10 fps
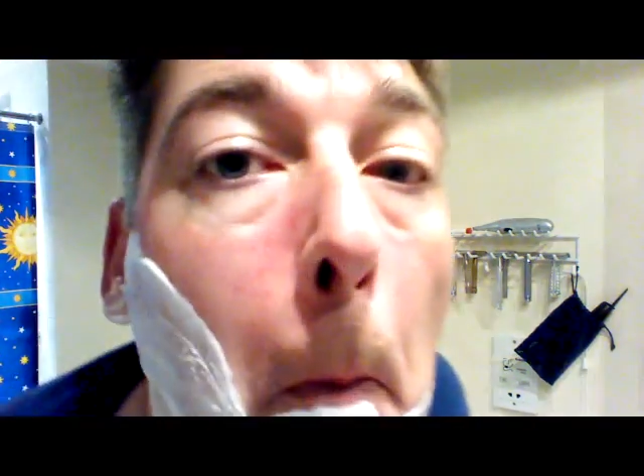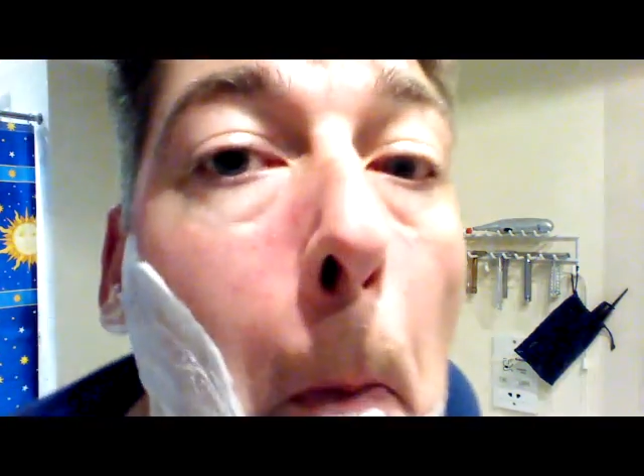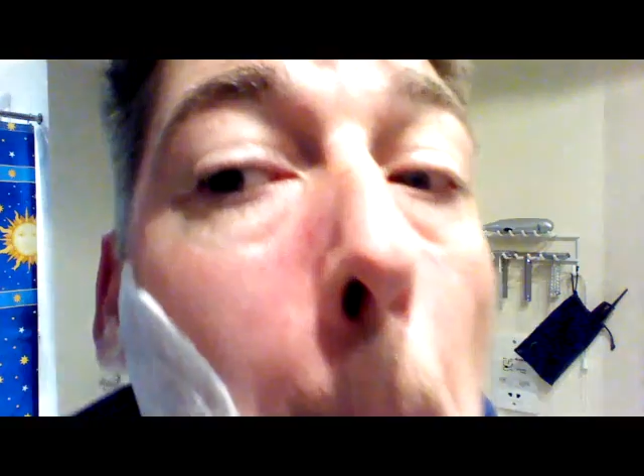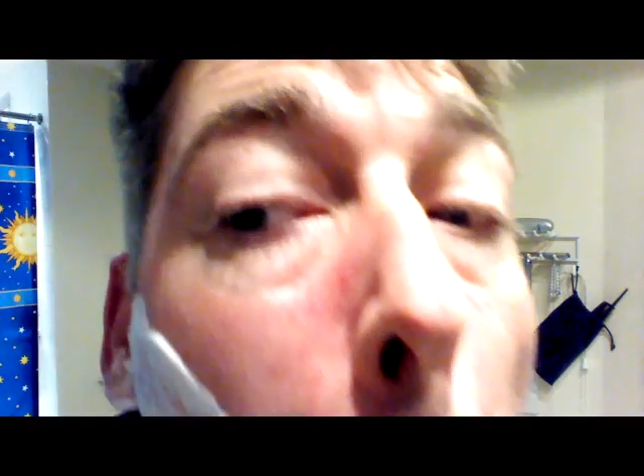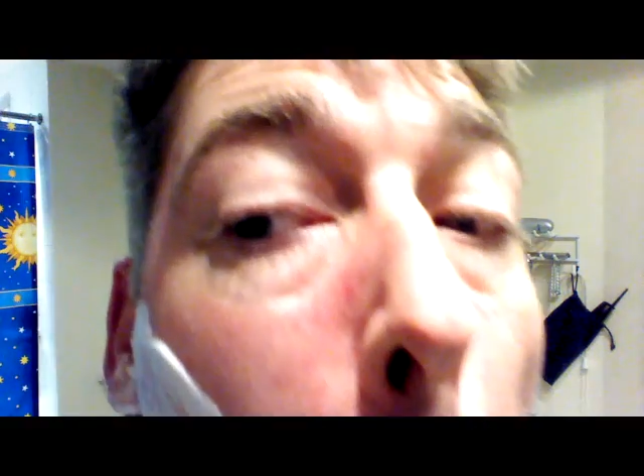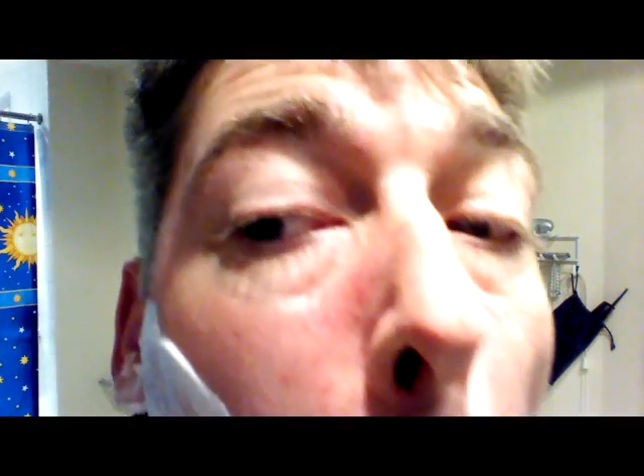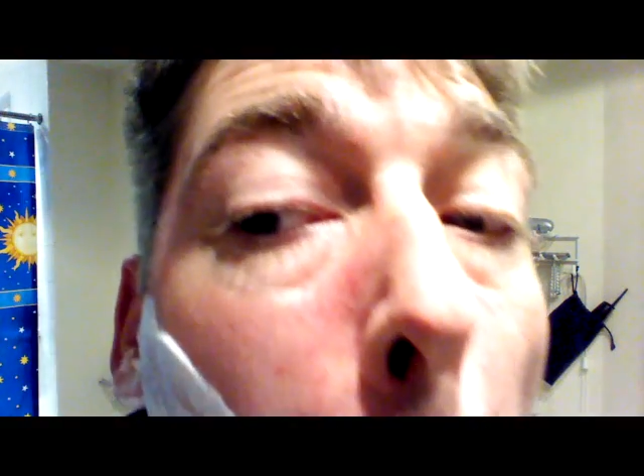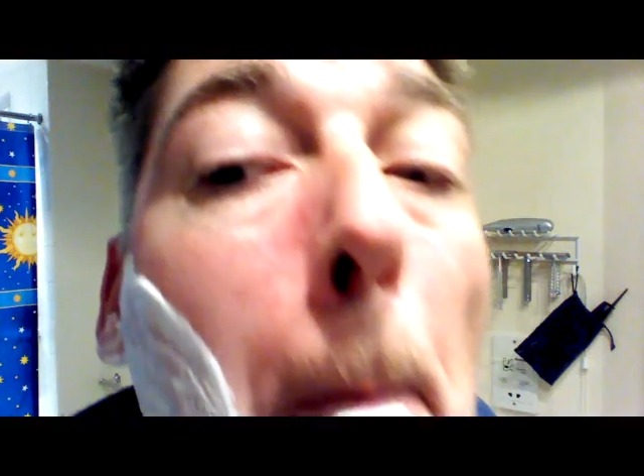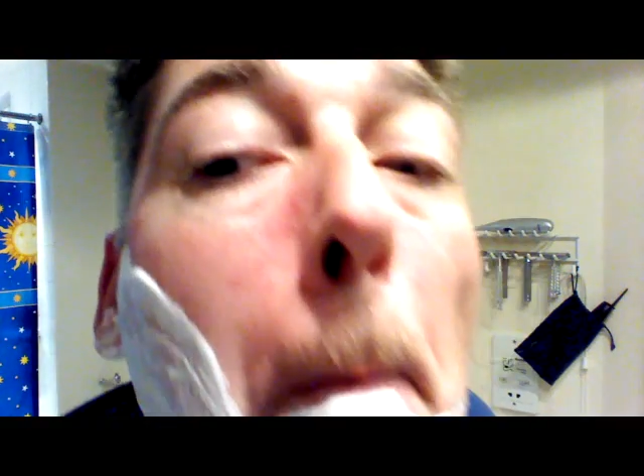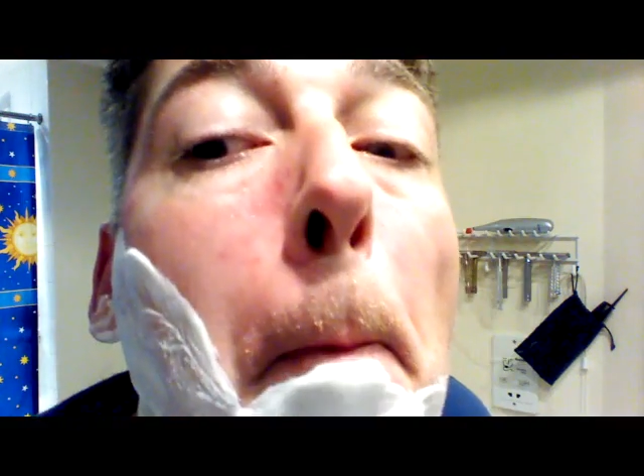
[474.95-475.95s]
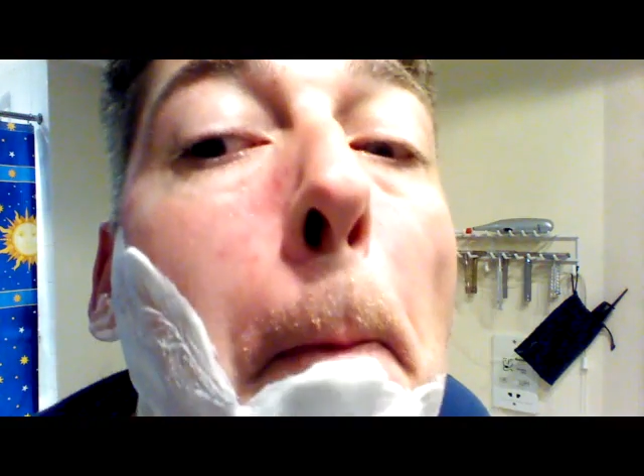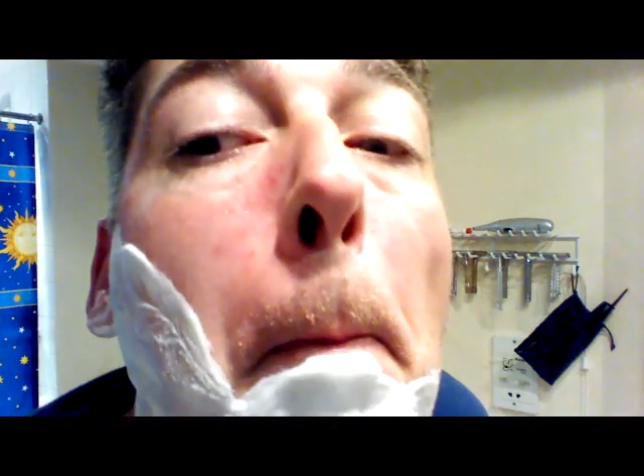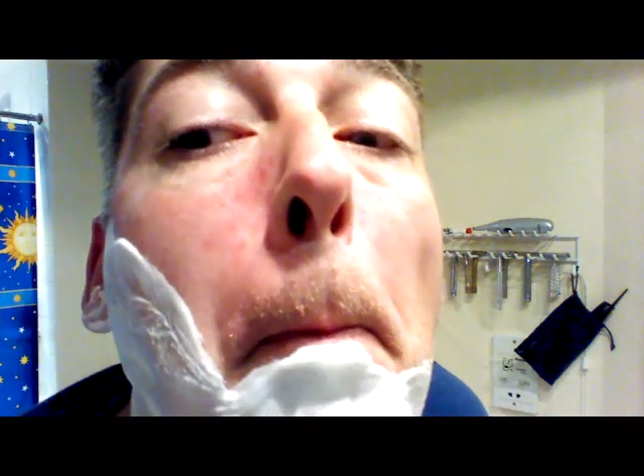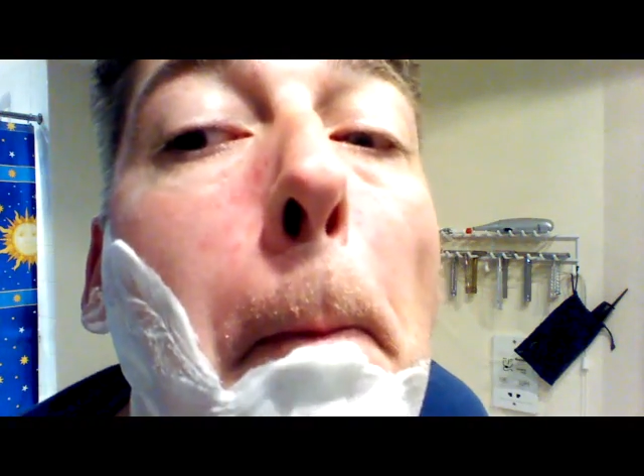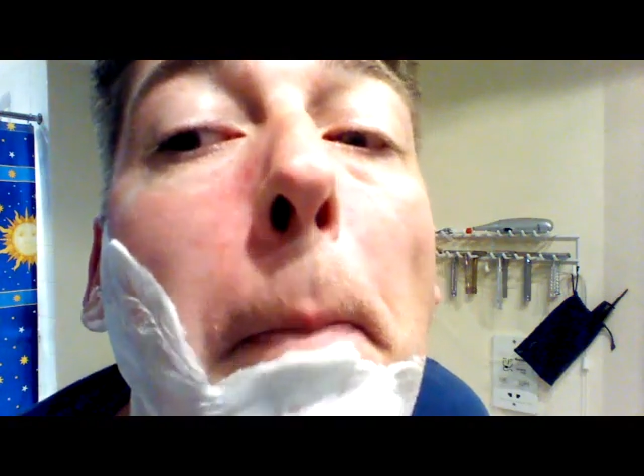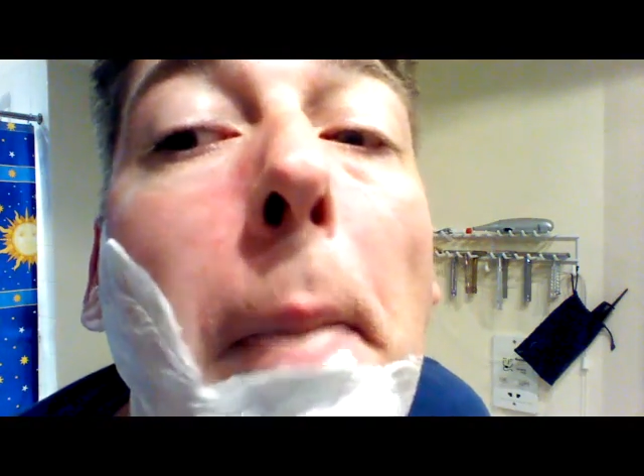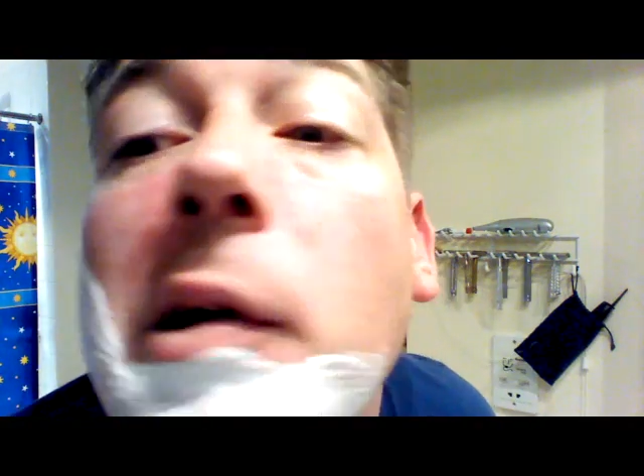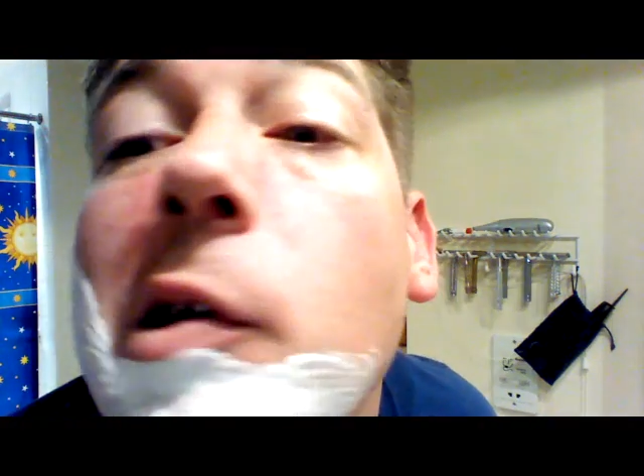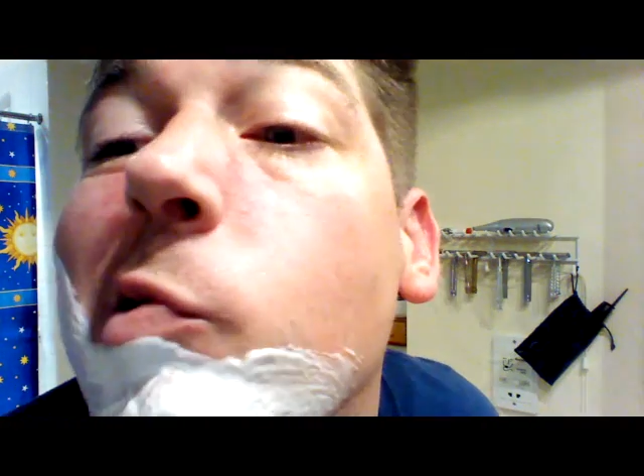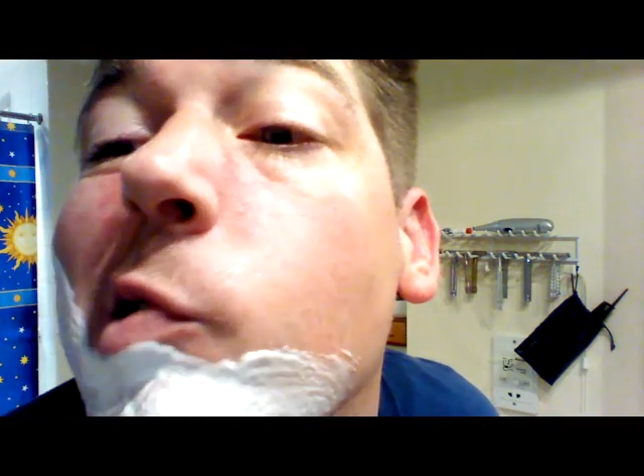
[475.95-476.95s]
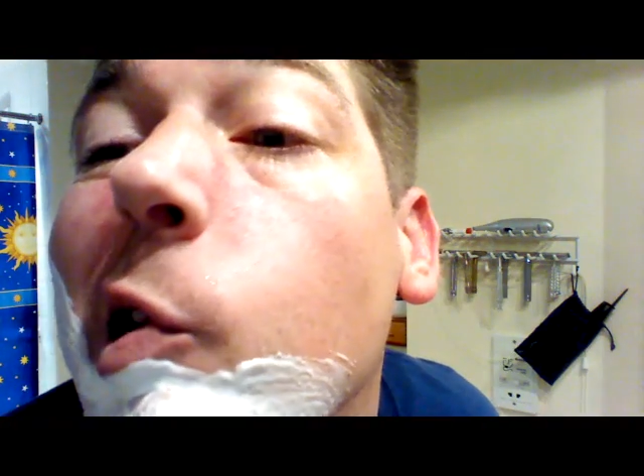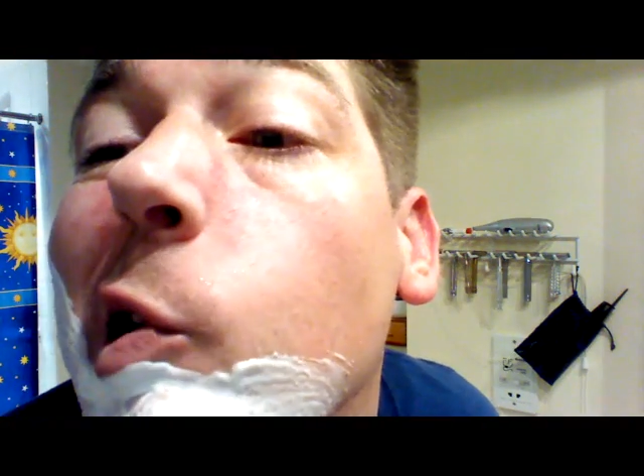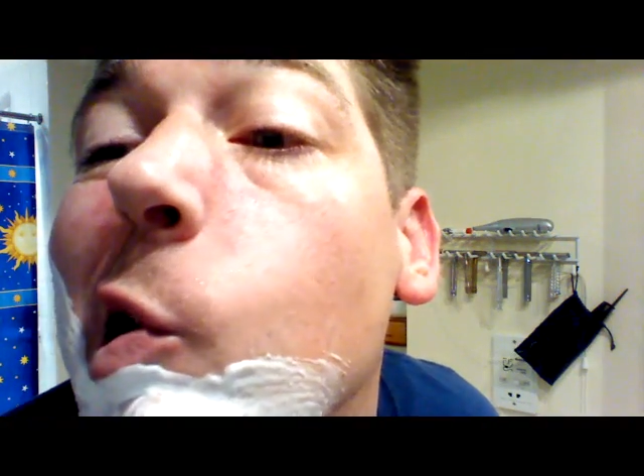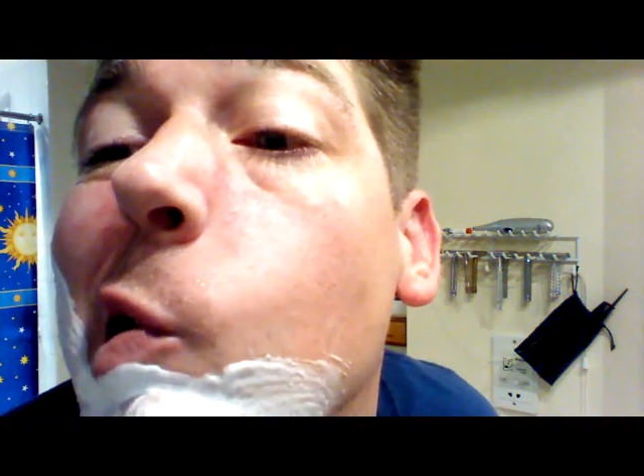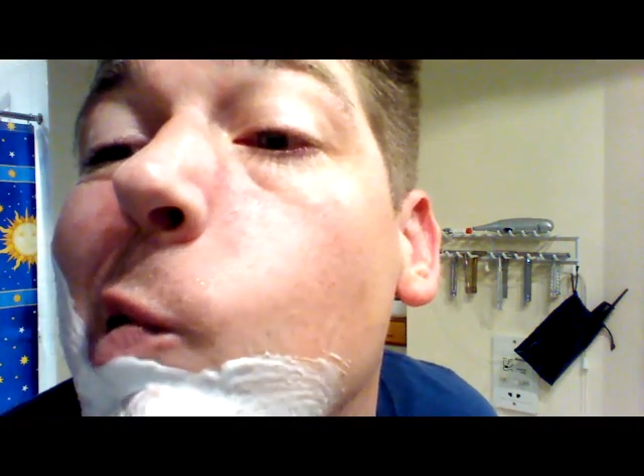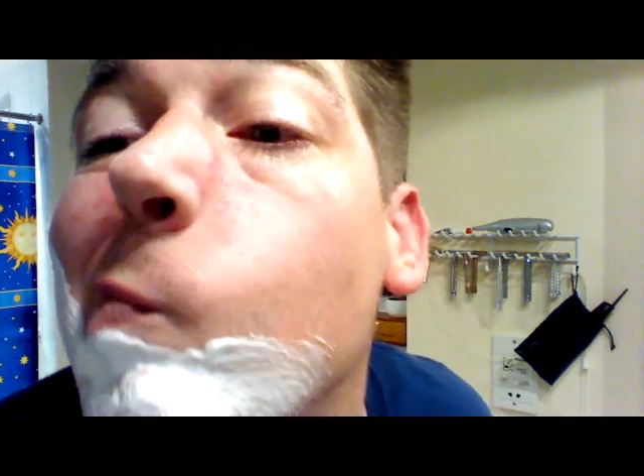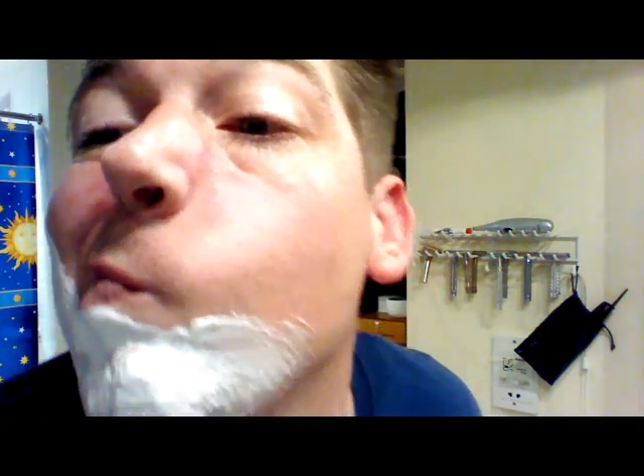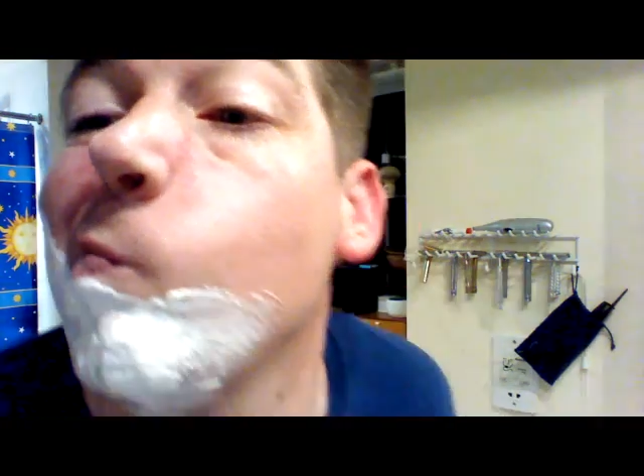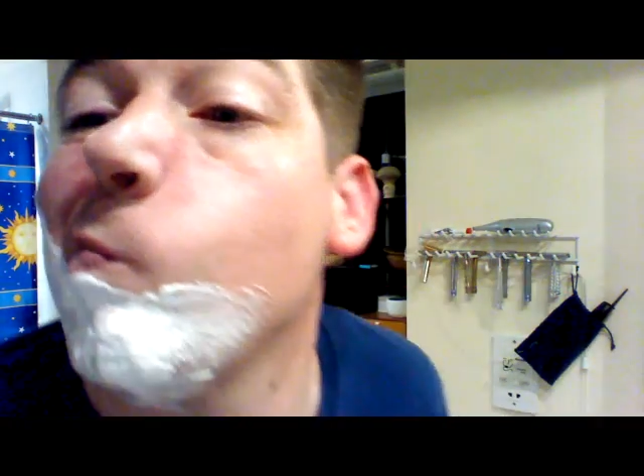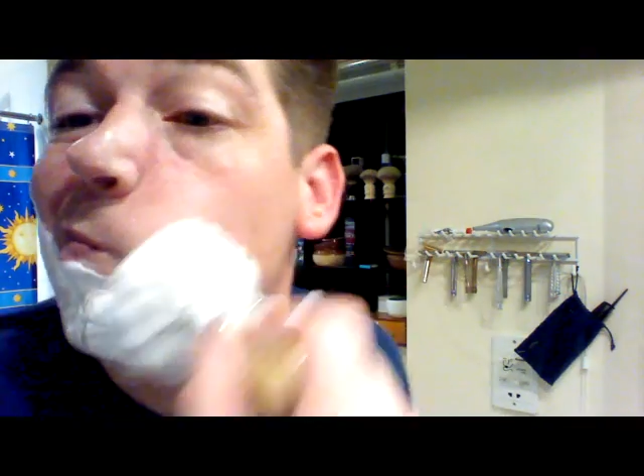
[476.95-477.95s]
I don't know if you can tell.